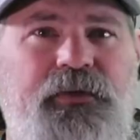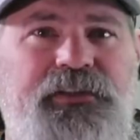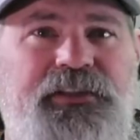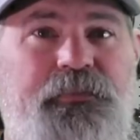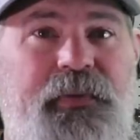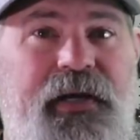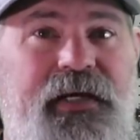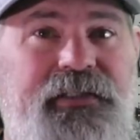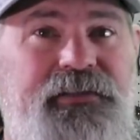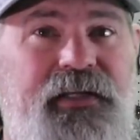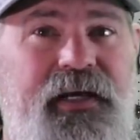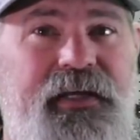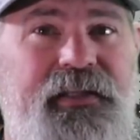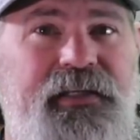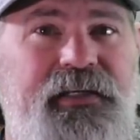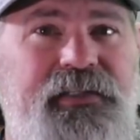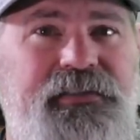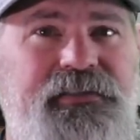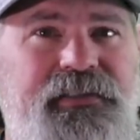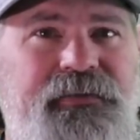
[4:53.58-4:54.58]
with specs like
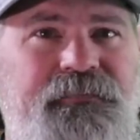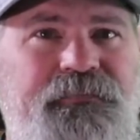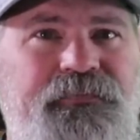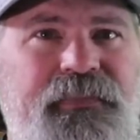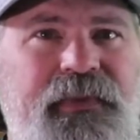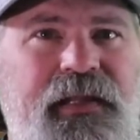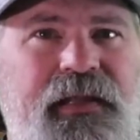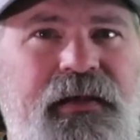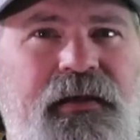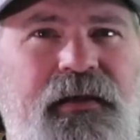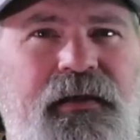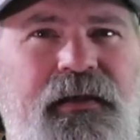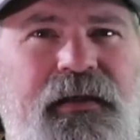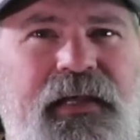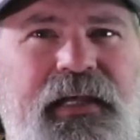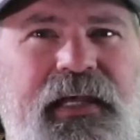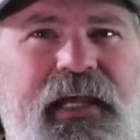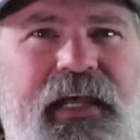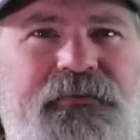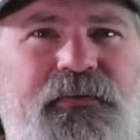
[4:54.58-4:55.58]
this,
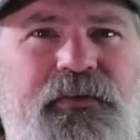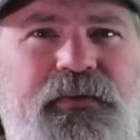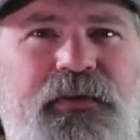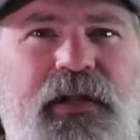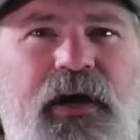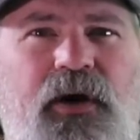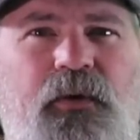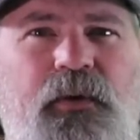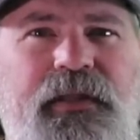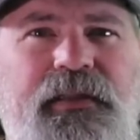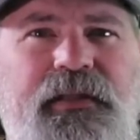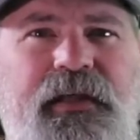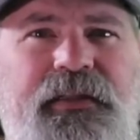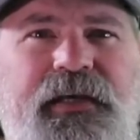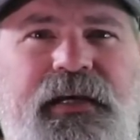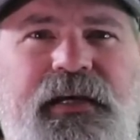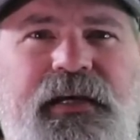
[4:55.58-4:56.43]
even knowing that the